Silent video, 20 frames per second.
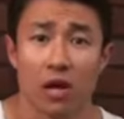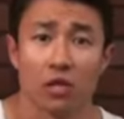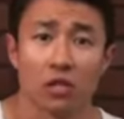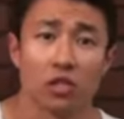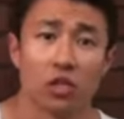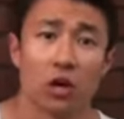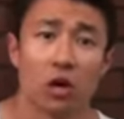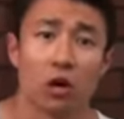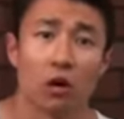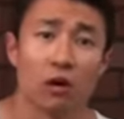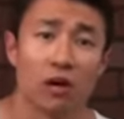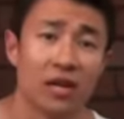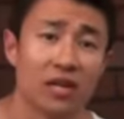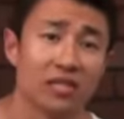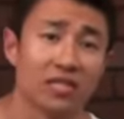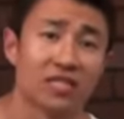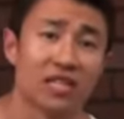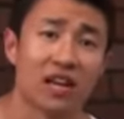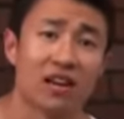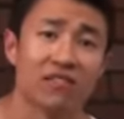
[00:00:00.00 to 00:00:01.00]
So
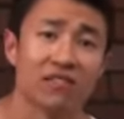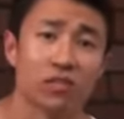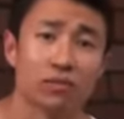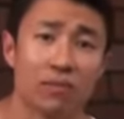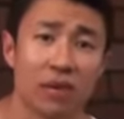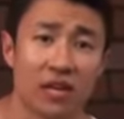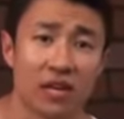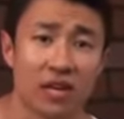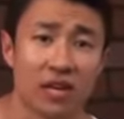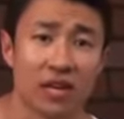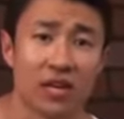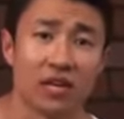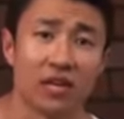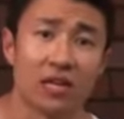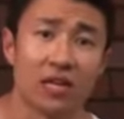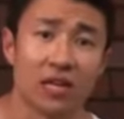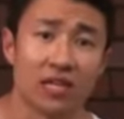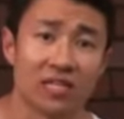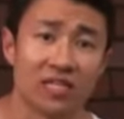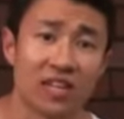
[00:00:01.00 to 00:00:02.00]
instead of
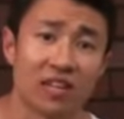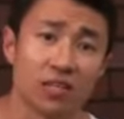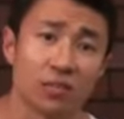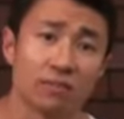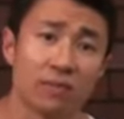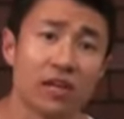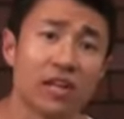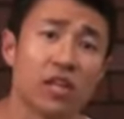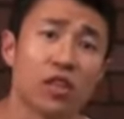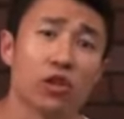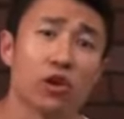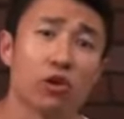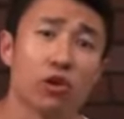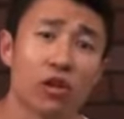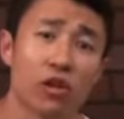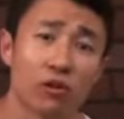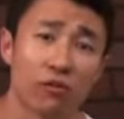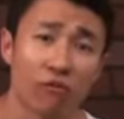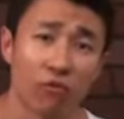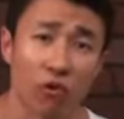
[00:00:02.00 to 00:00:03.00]
spending
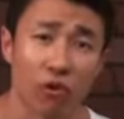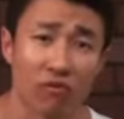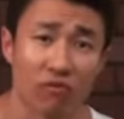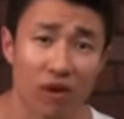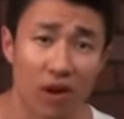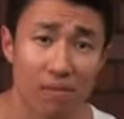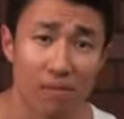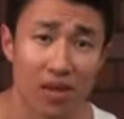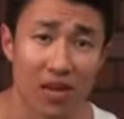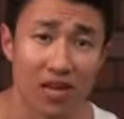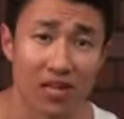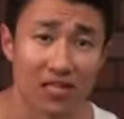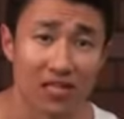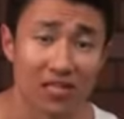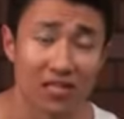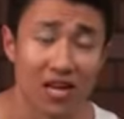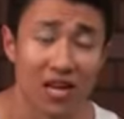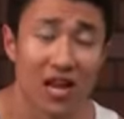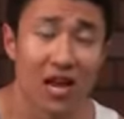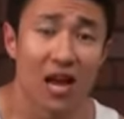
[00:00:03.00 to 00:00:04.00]
30 to 45
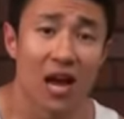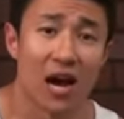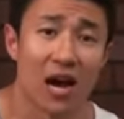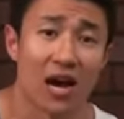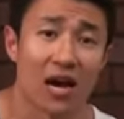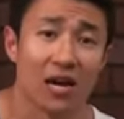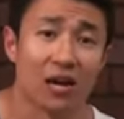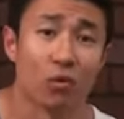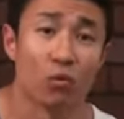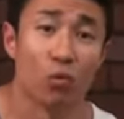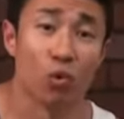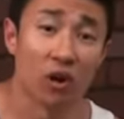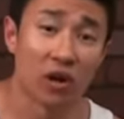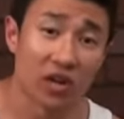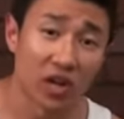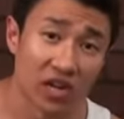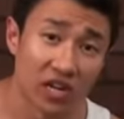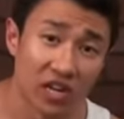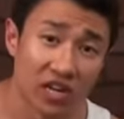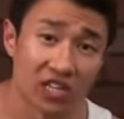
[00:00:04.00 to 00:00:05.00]
minutes
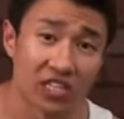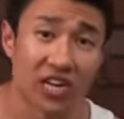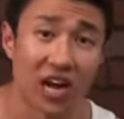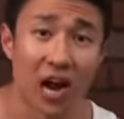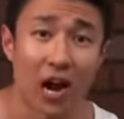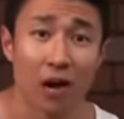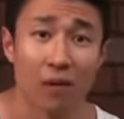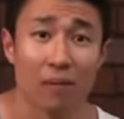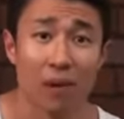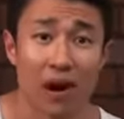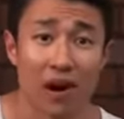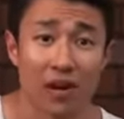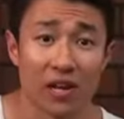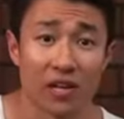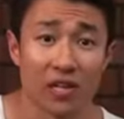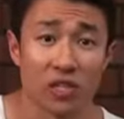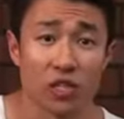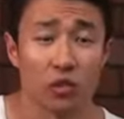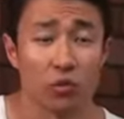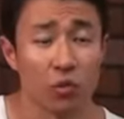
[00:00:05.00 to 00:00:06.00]
working on your entire
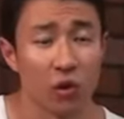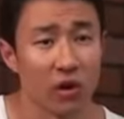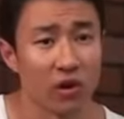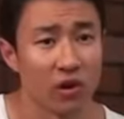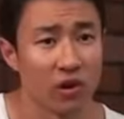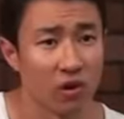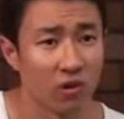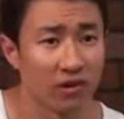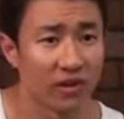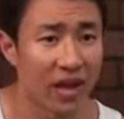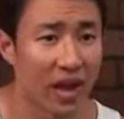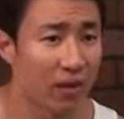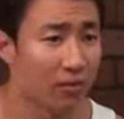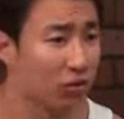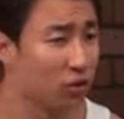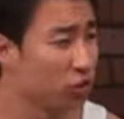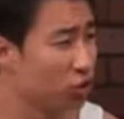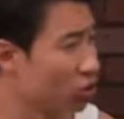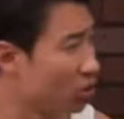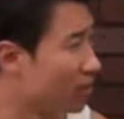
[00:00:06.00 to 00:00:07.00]
body to where you're only
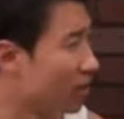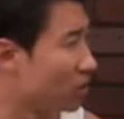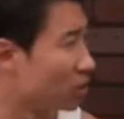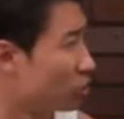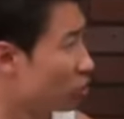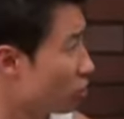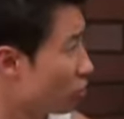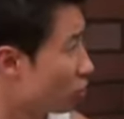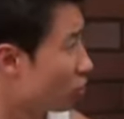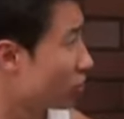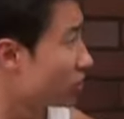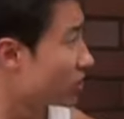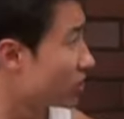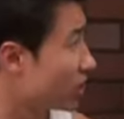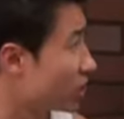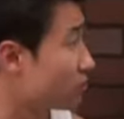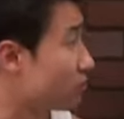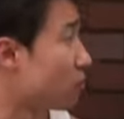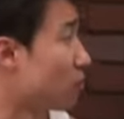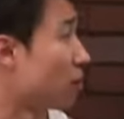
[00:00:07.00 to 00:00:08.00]
able to do about 2 or 3
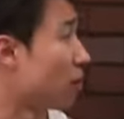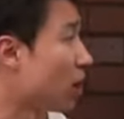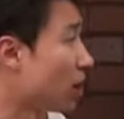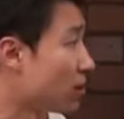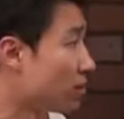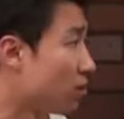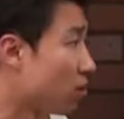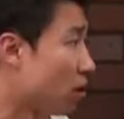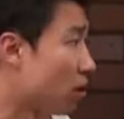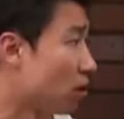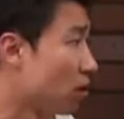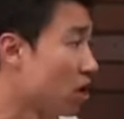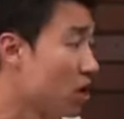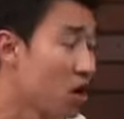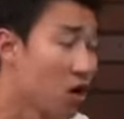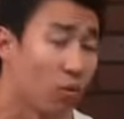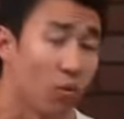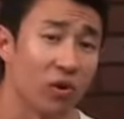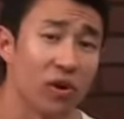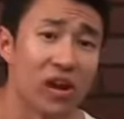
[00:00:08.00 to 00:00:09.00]
sets per body part,
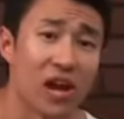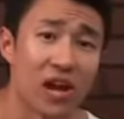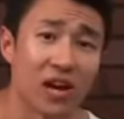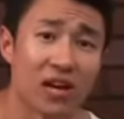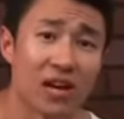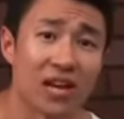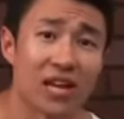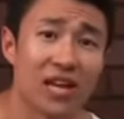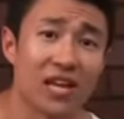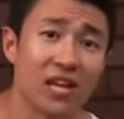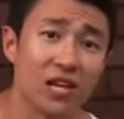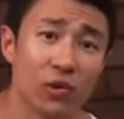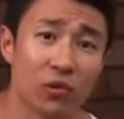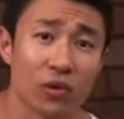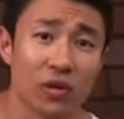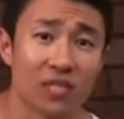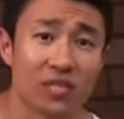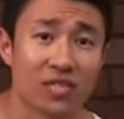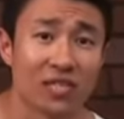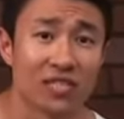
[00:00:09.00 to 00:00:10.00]
we're now going to
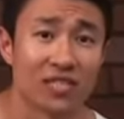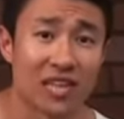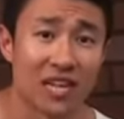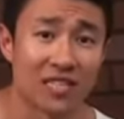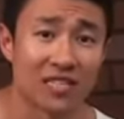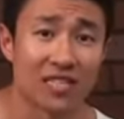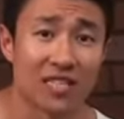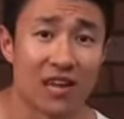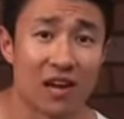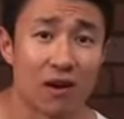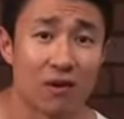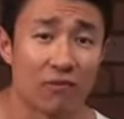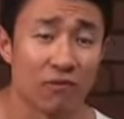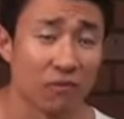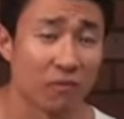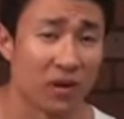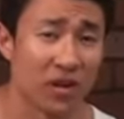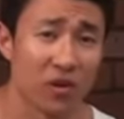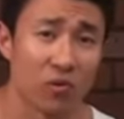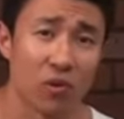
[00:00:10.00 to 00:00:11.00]
increase the sets now
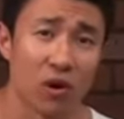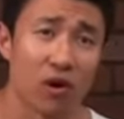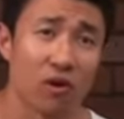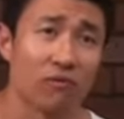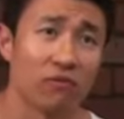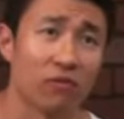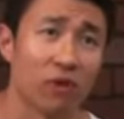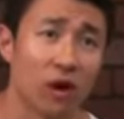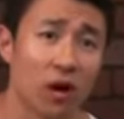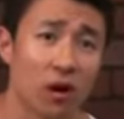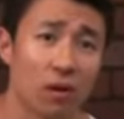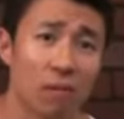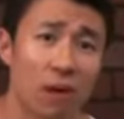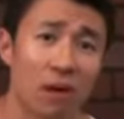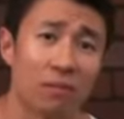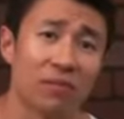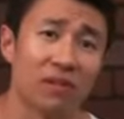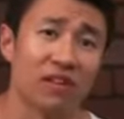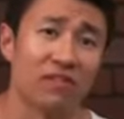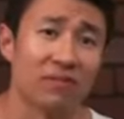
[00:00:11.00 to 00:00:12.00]
from anywhere from,
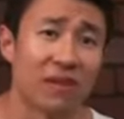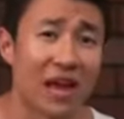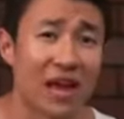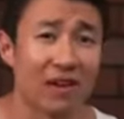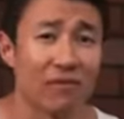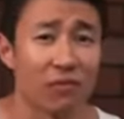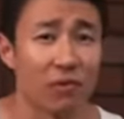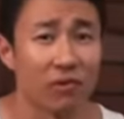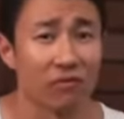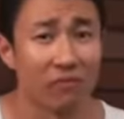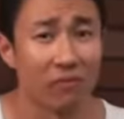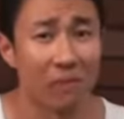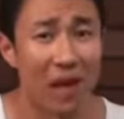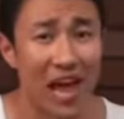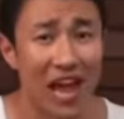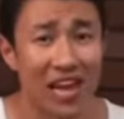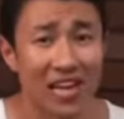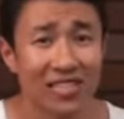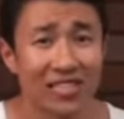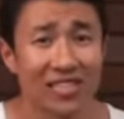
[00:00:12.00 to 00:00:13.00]
I believe, anywhere from
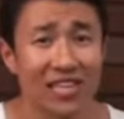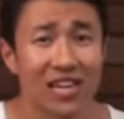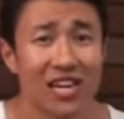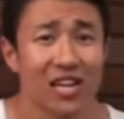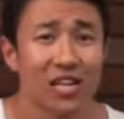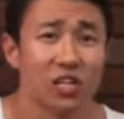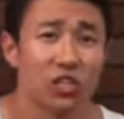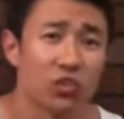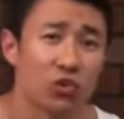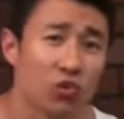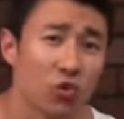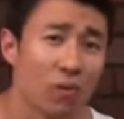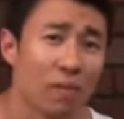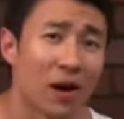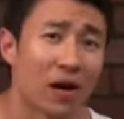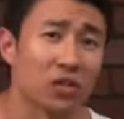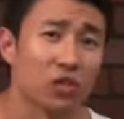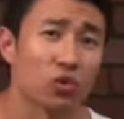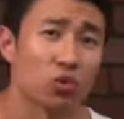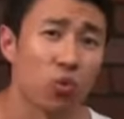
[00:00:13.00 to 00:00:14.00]
8 to
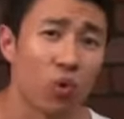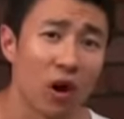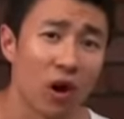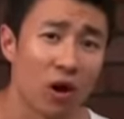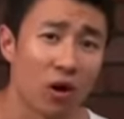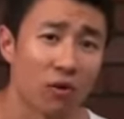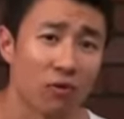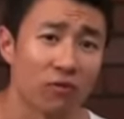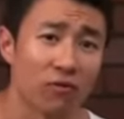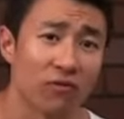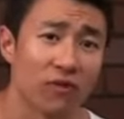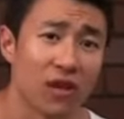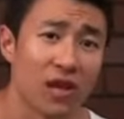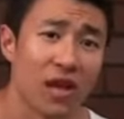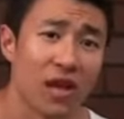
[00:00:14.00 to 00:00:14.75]
about 12